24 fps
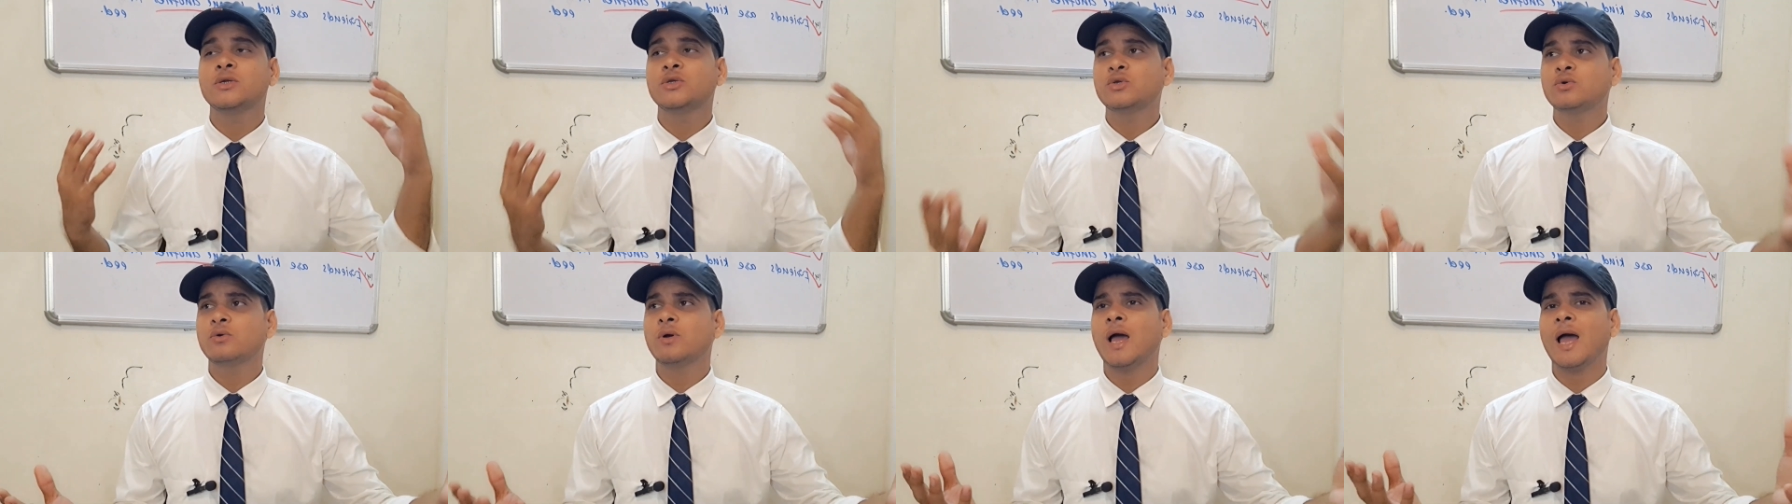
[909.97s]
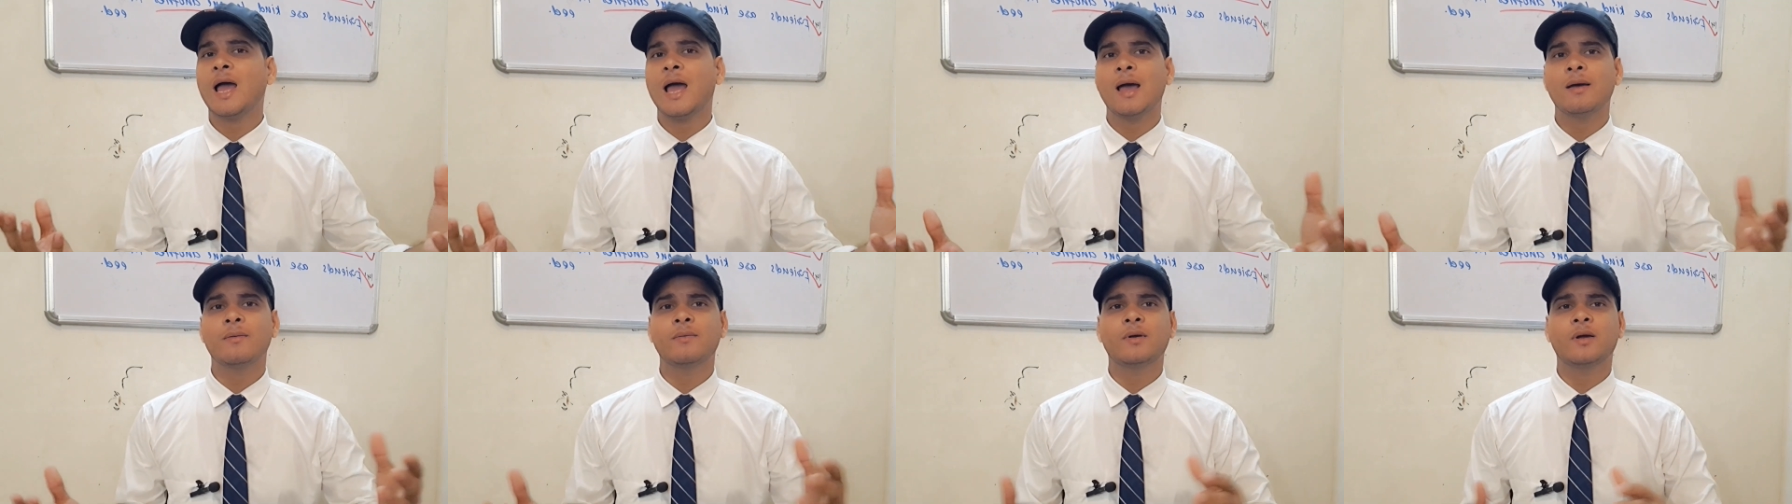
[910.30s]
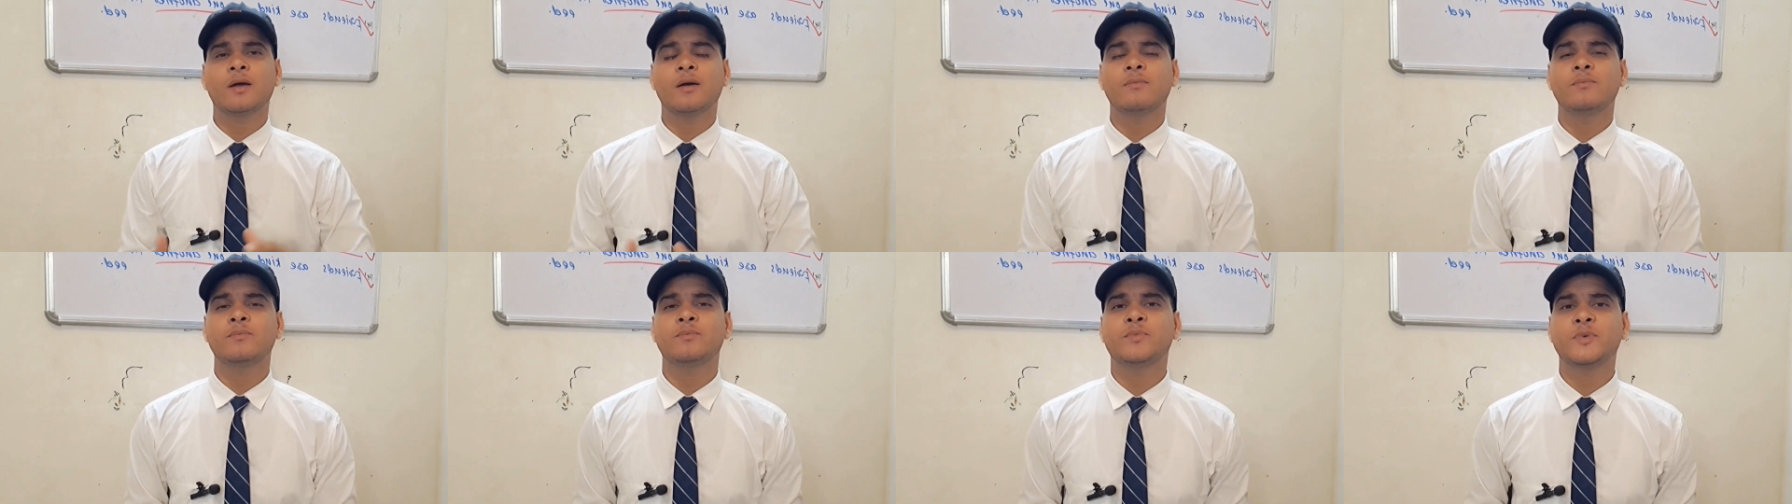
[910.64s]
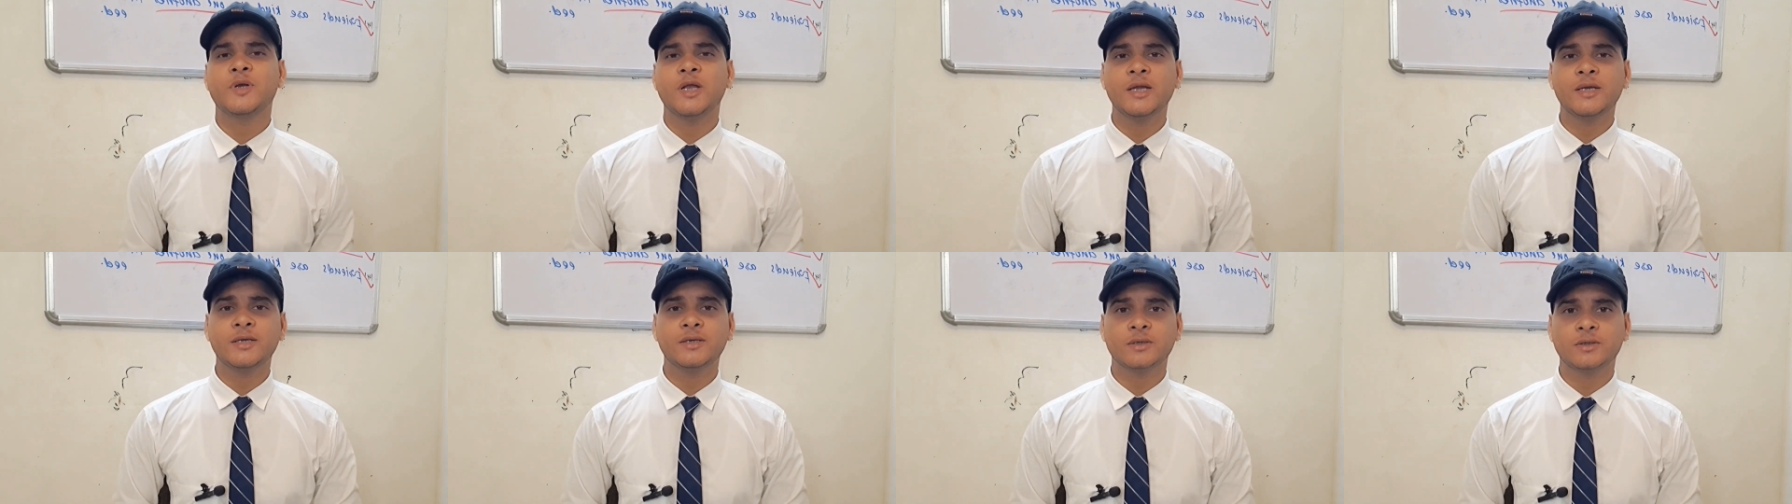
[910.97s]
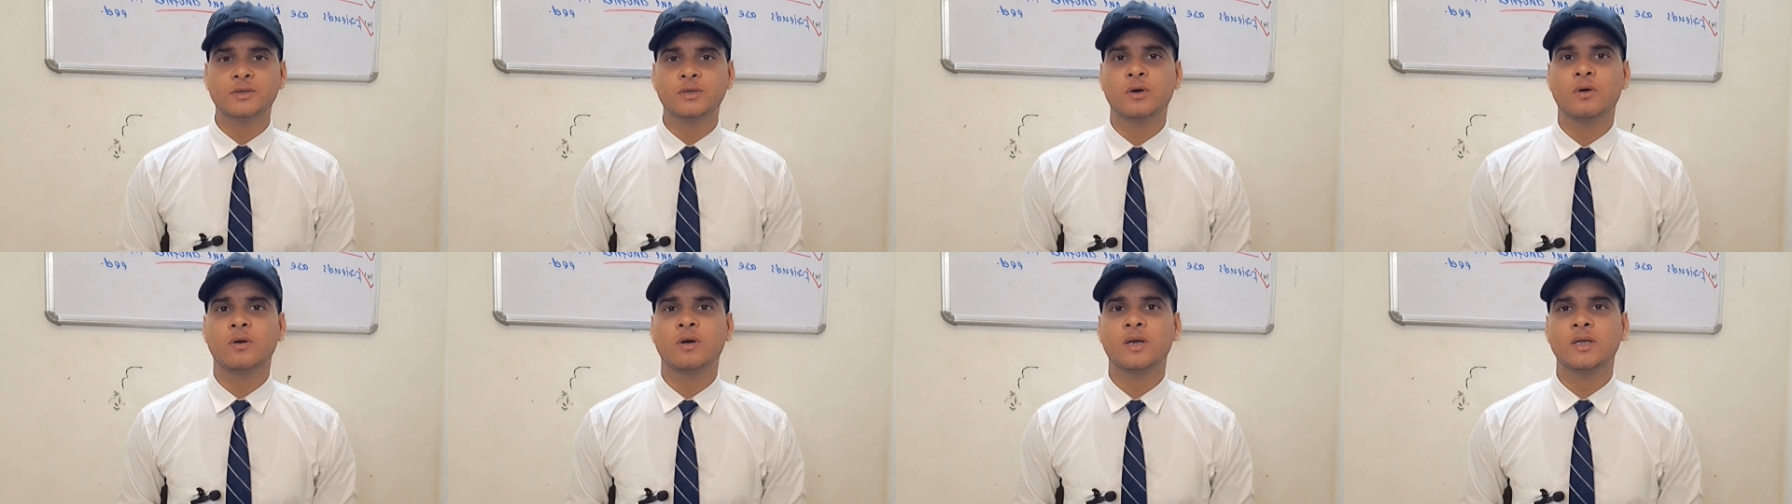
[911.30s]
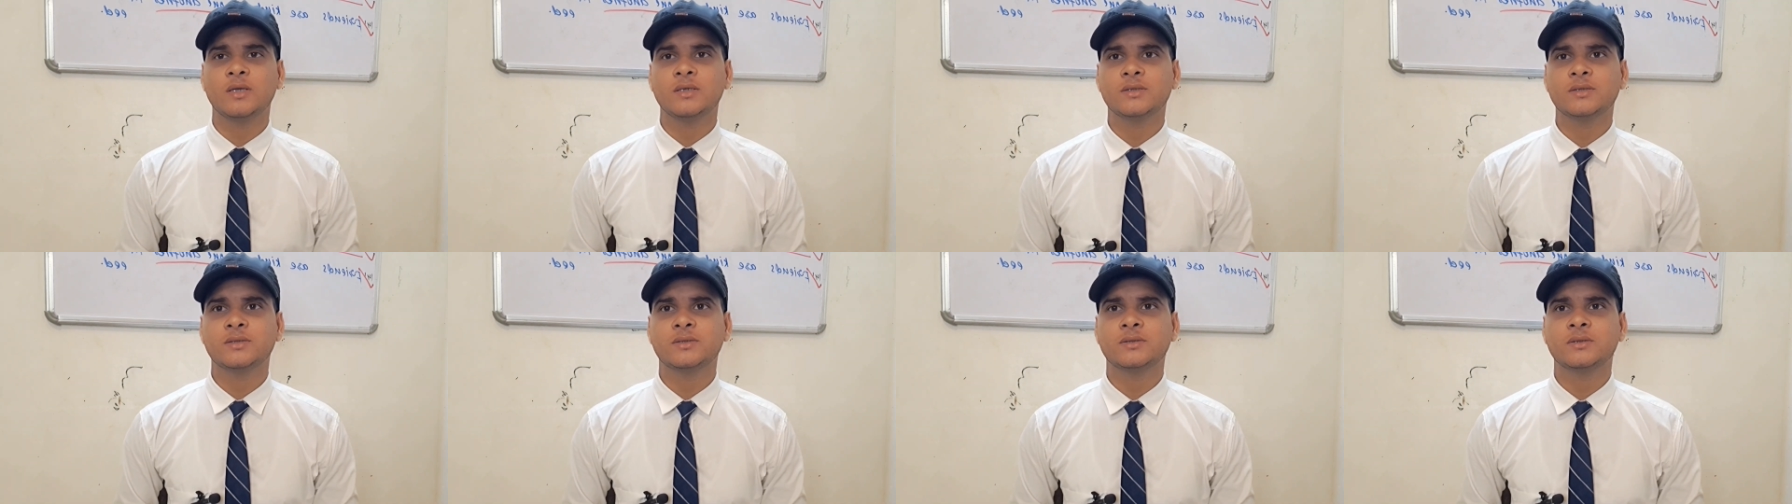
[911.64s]
to have complete
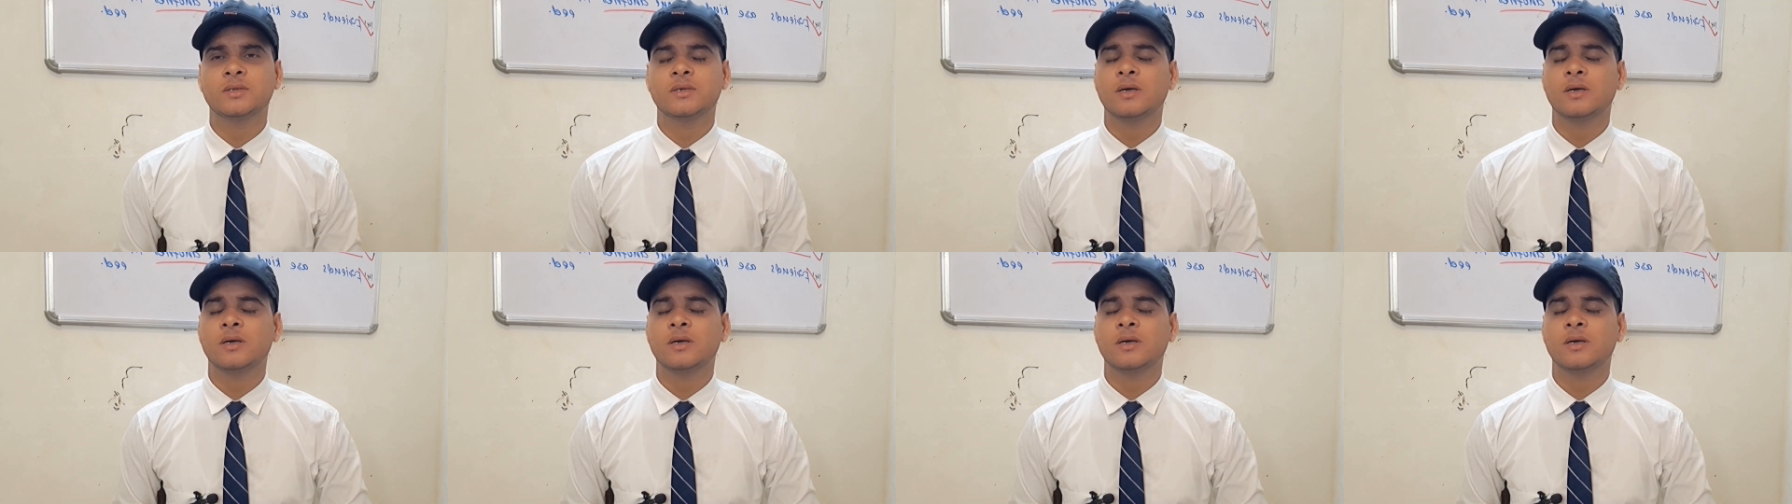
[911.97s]
knowledge